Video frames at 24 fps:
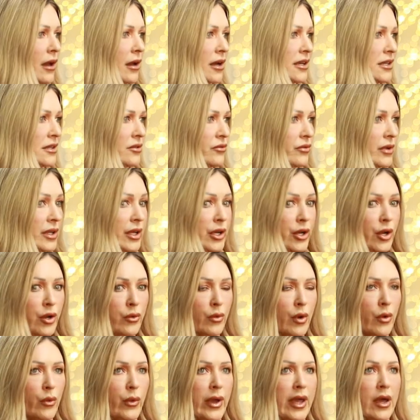I didn't really know
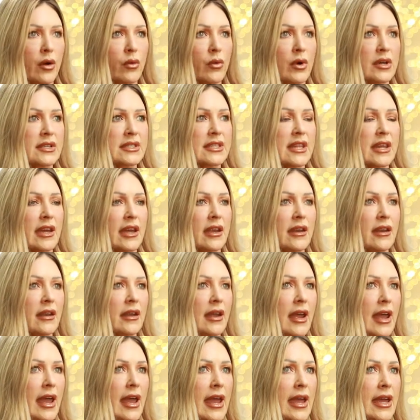what Wicca was then.
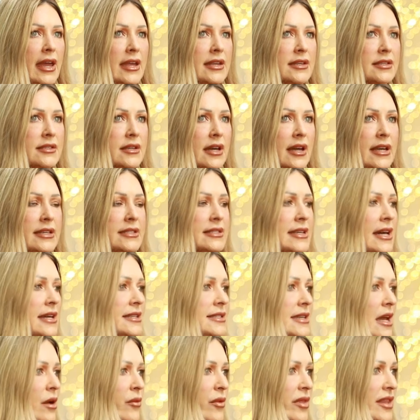And I sat
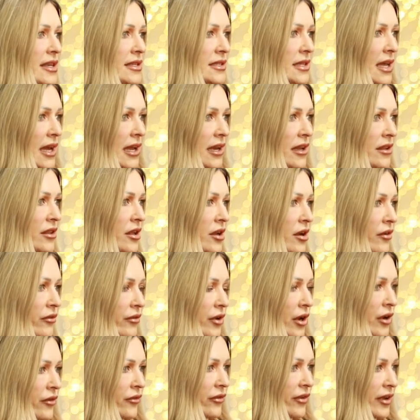down with this lady that I've
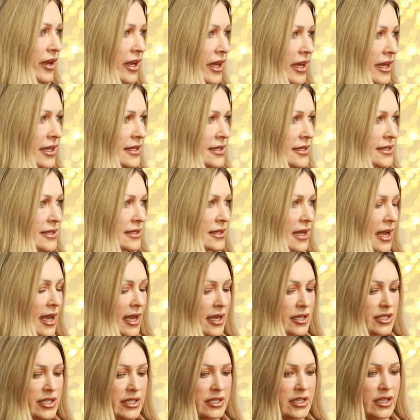known for years and
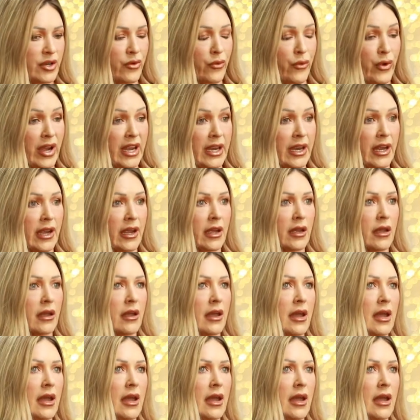she did a reading.